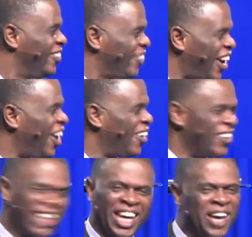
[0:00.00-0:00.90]
Whoa,
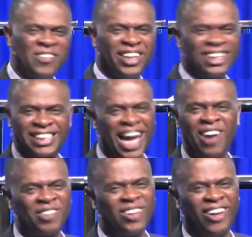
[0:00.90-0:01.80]
give and it
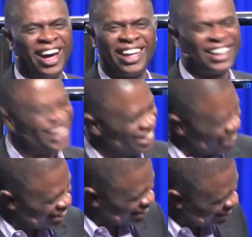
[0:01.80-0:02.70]
shall be what?
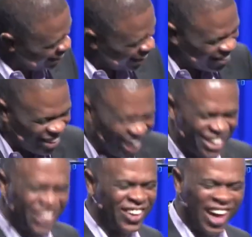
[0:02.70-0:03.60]
Give it unto
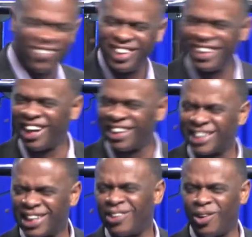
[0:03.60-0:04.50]
you. I believe God said,
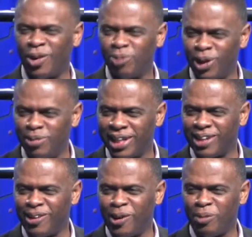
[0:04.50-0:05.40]
get on home, boy. You better
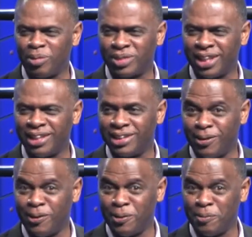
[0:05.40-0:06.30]
go home. I'm telling you,
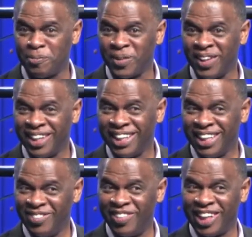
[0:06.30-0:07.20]
go home.
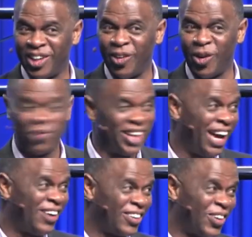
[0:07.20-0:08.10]
You better go home
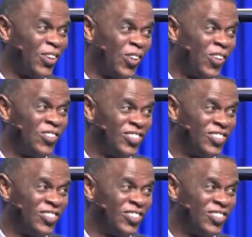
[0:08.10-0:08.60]
now. Go home.